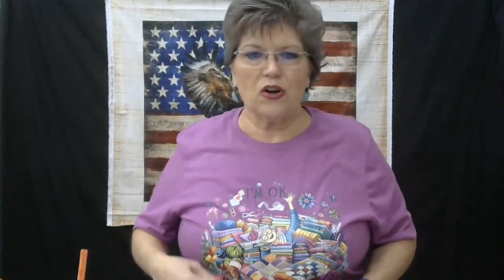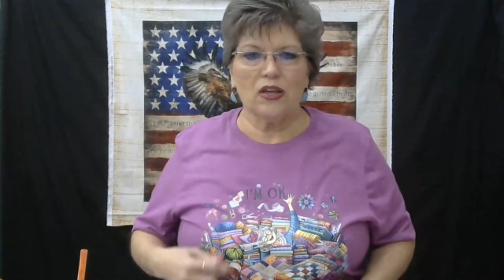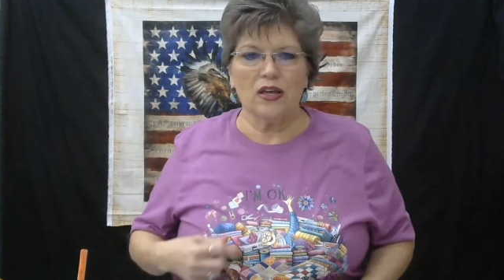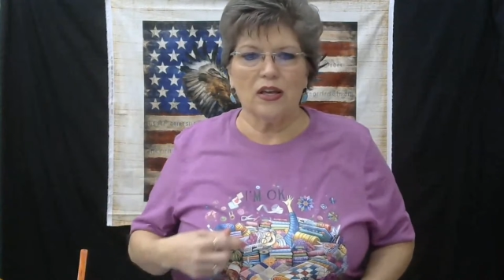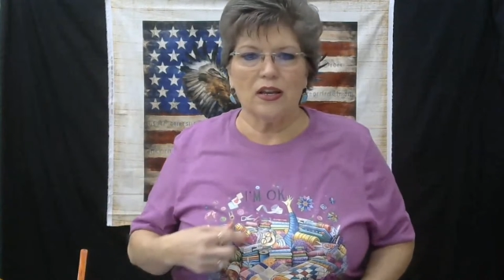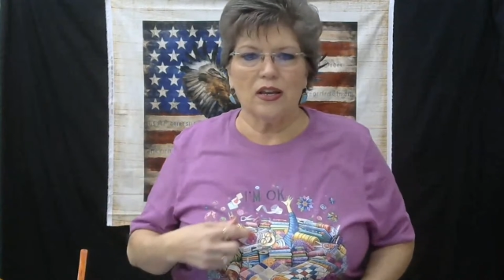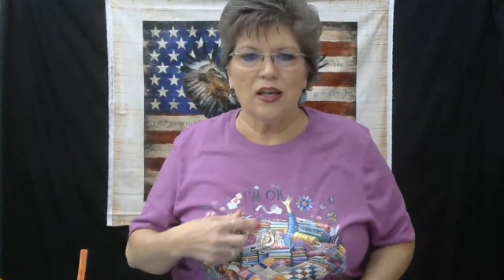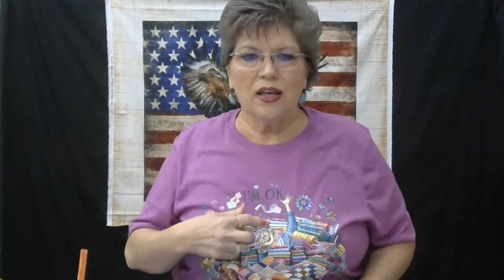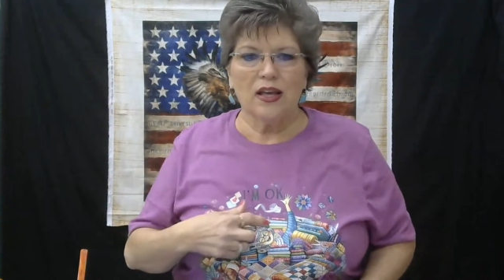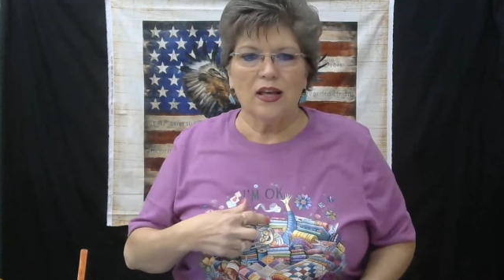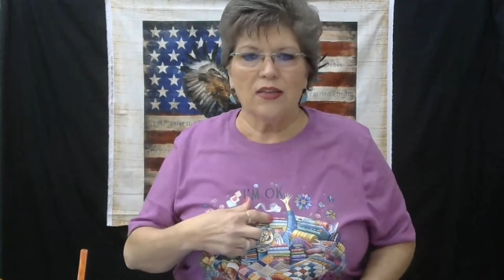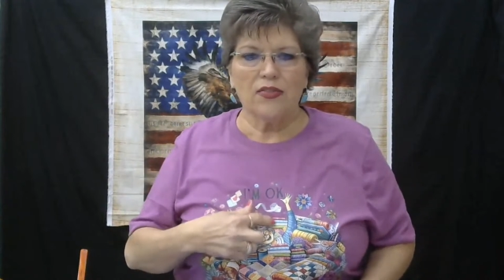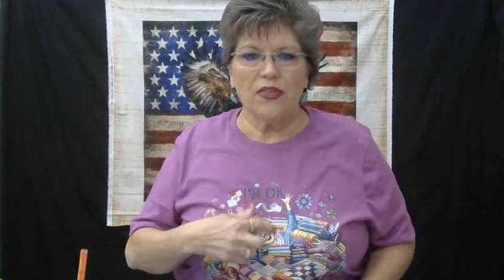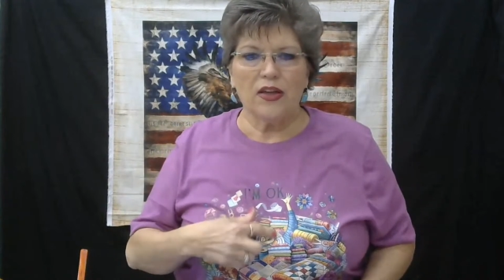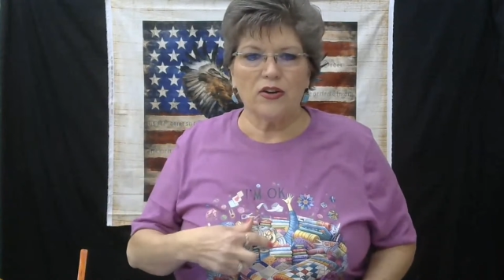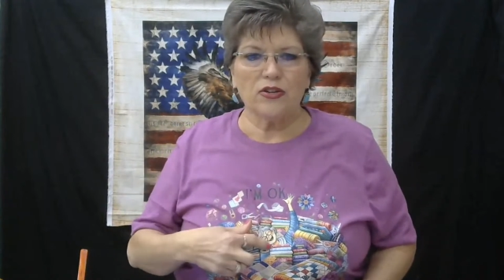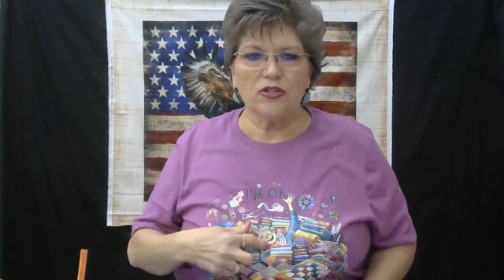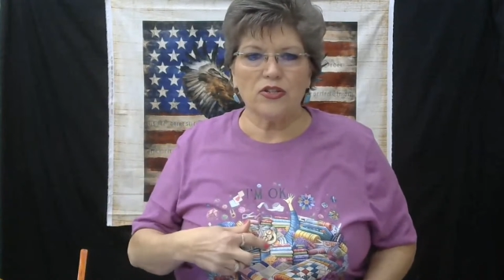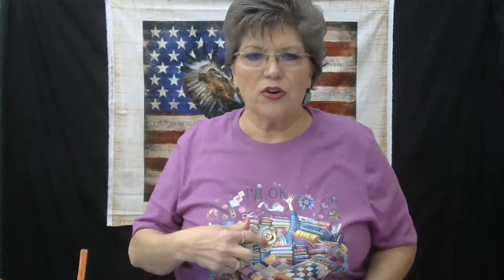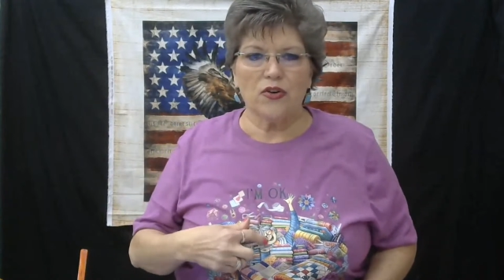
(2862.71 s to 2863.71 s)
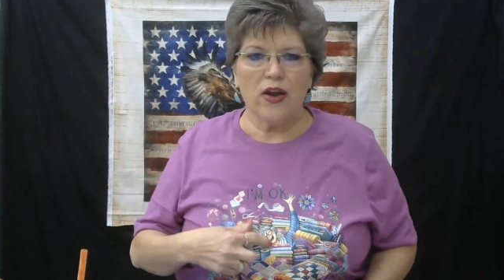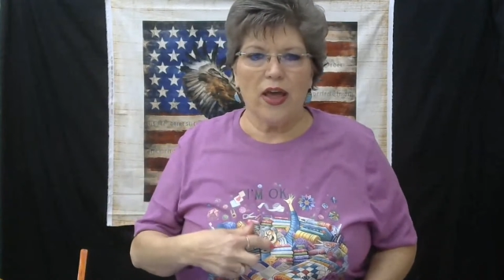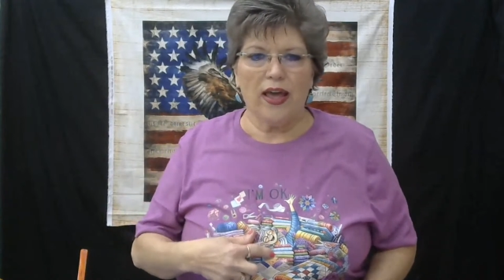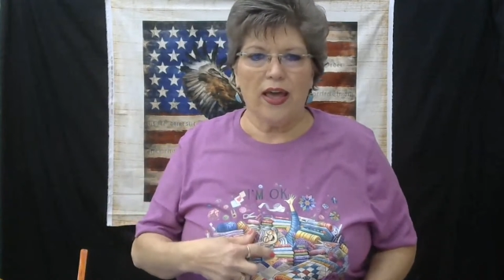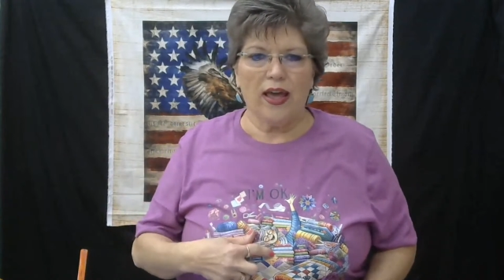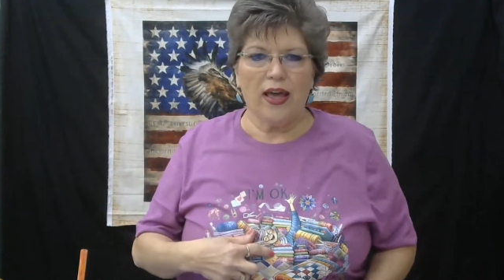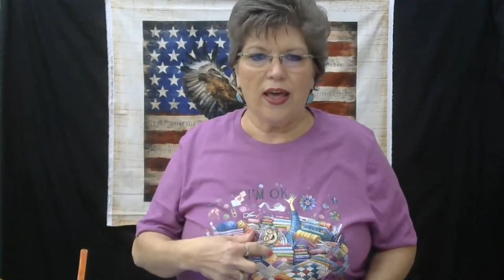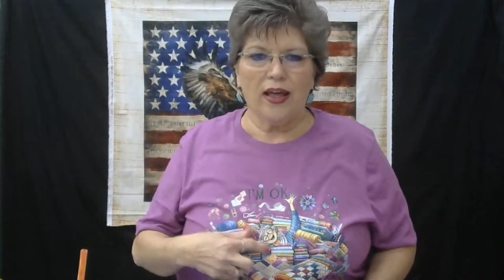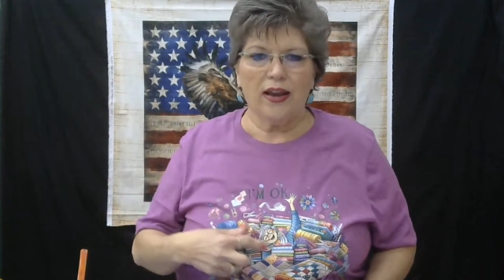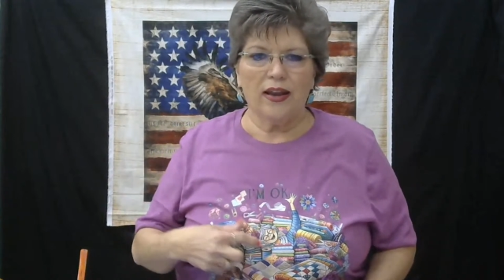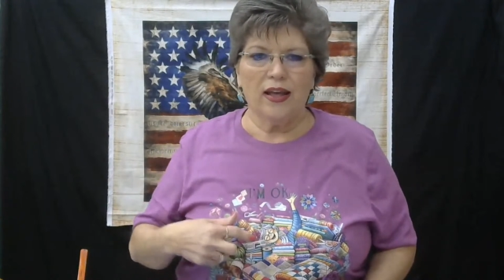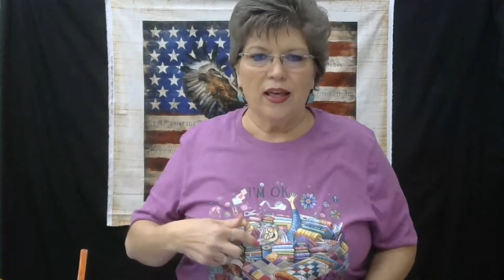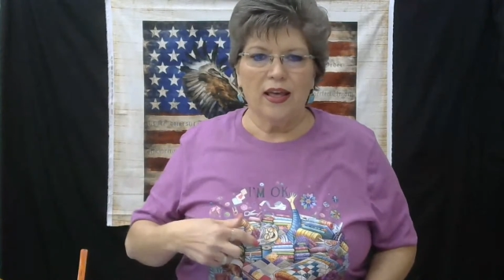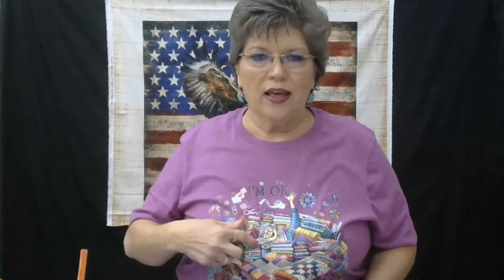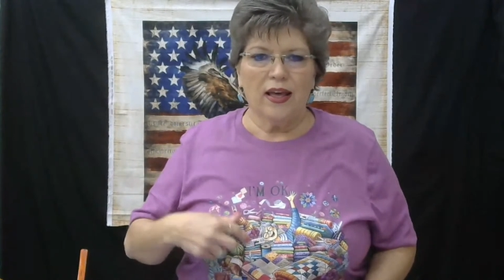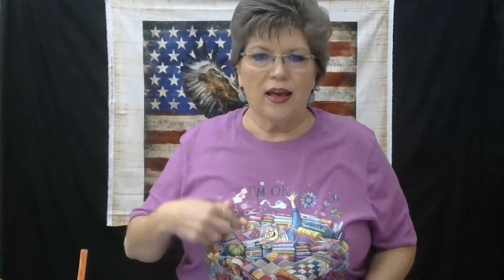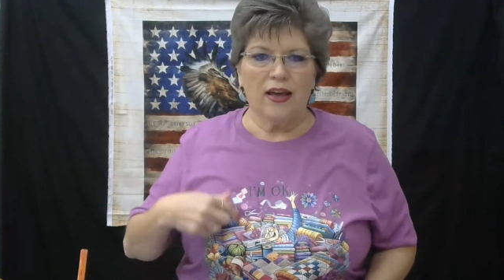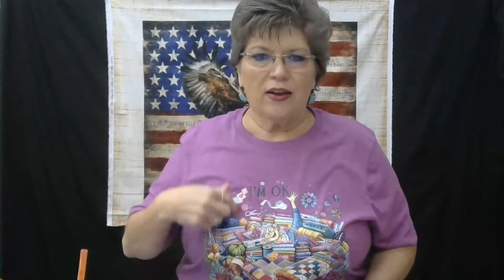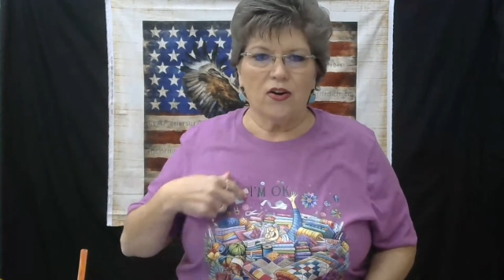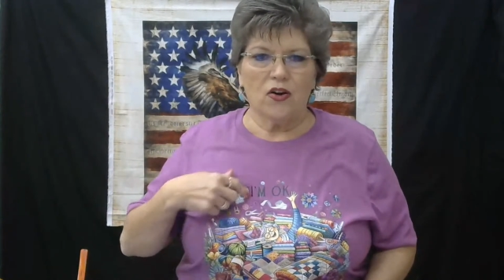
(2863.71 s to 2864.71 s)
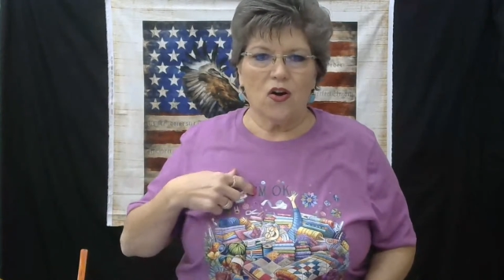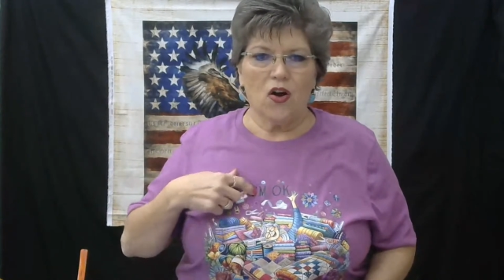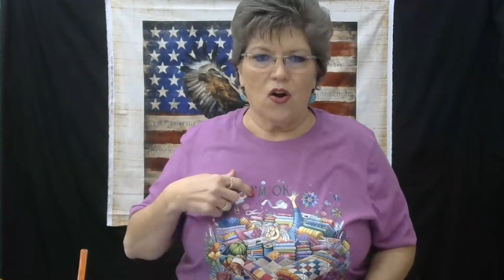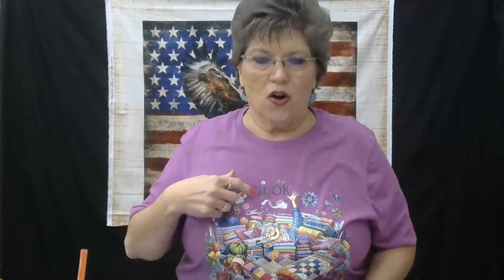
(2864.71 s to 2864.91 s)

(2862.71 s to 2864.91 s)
good. There's her head and her